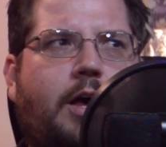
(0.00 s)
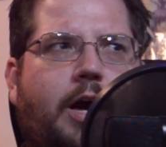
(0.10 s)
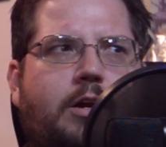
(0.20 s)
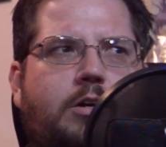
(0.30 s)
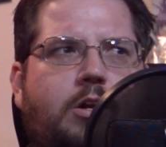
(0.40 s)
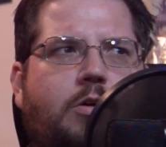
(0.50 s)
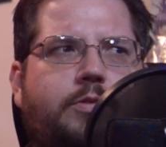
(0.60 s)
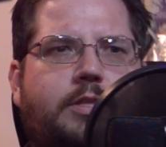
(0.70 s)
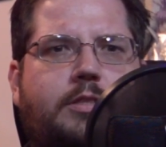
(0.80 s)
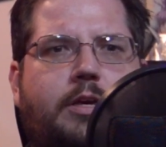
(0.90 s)
I don't know
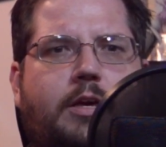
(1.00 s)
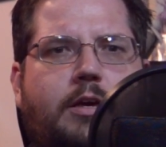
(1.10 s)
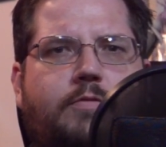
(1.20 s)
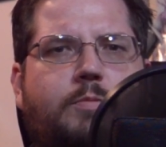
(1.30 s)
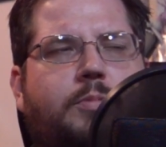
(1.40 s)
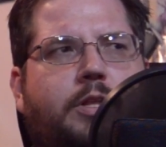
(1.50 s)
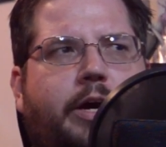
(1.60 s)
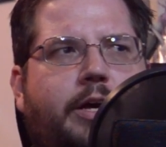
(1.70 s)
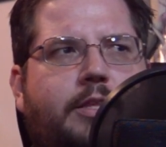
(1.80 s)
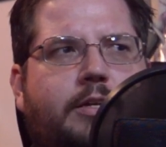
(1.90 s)
that they've
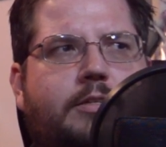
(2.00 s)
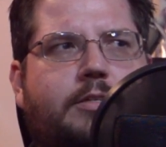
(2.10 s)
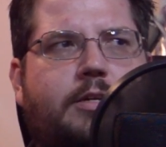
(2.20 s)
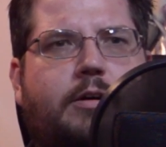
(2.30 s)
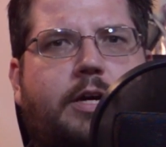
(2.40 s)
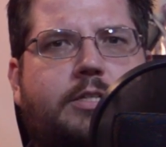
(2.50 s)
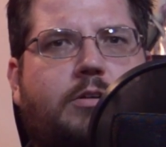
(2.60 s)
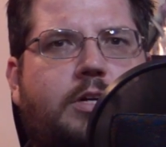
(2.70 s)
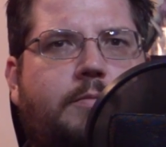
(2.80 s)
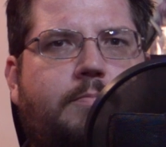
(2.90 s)
implied that Sarah has
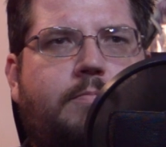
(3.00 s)
already,